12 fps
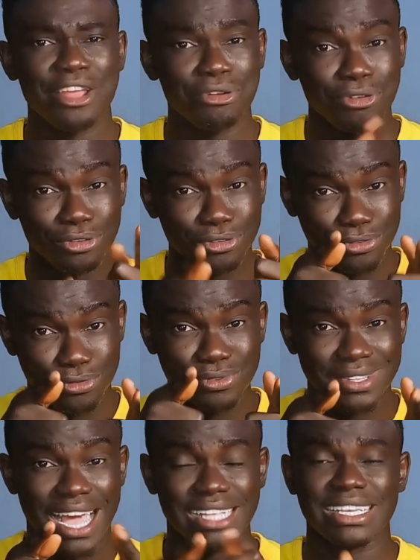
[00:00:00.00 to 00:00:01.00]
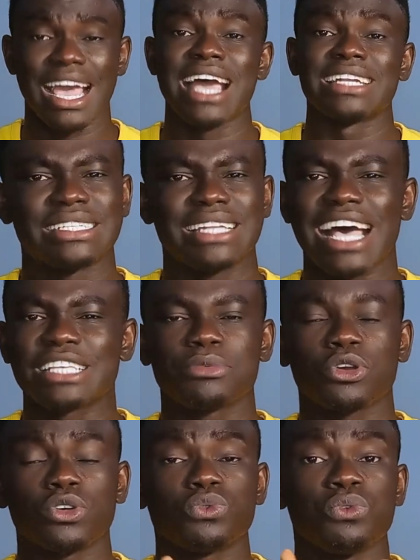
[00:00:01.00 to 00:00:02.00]
I know you do that, and that's
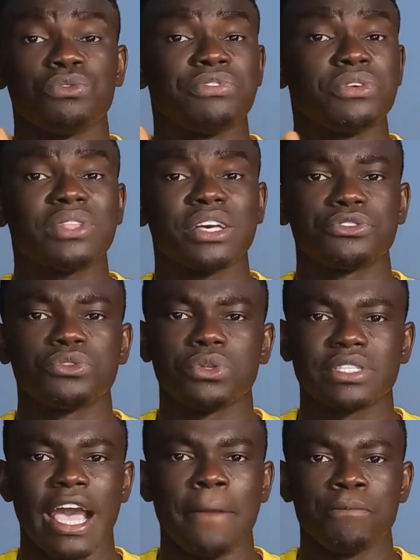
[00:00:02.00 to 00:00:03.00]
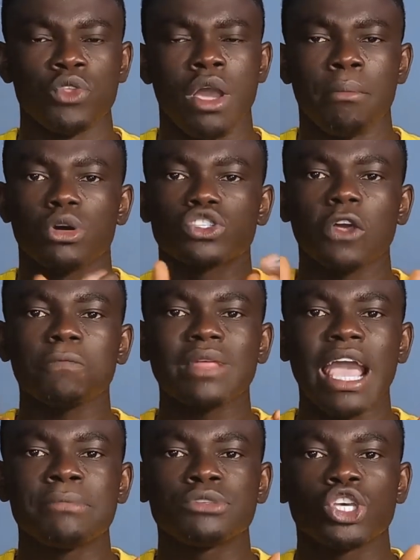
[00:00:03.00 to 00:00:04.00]
because we feel there's no time. But
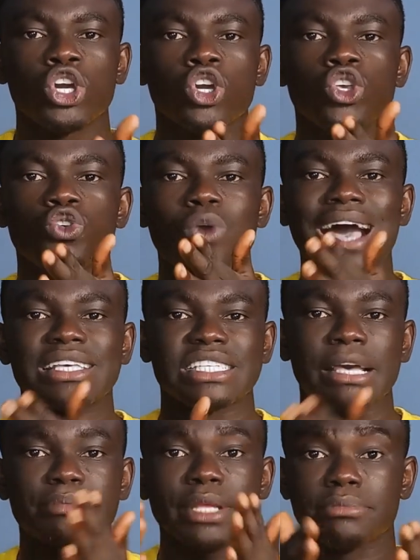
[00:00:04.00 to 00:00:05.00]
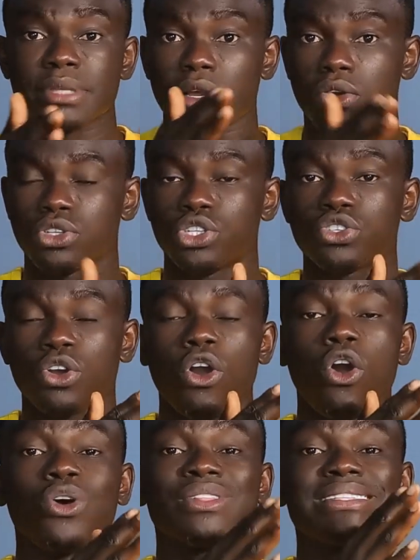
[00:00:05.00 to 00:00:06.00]
sometimes you accept terms and conditions
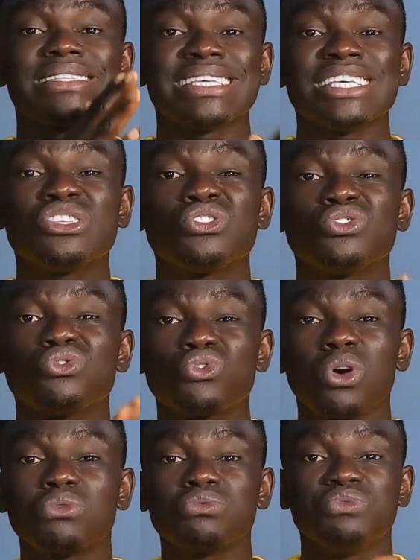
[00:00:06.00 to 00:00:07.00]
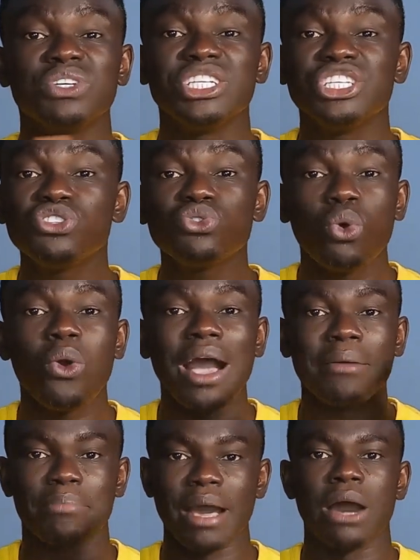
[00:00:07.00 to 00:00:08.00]
on things you don't really know
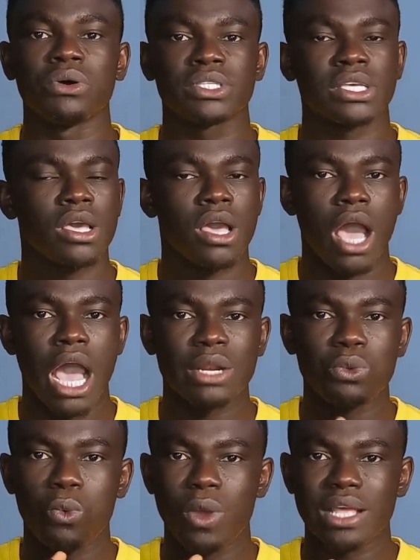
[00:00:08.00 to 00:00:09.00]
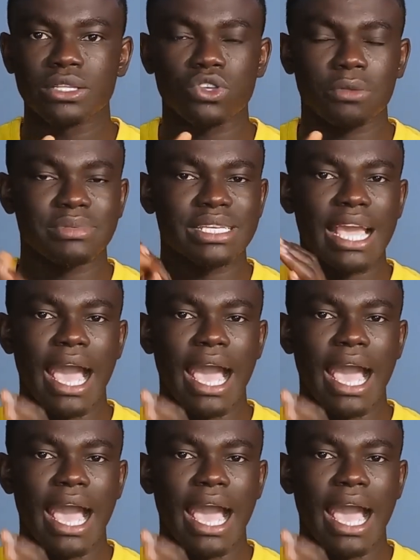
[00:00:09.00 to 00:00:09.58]
about, and when something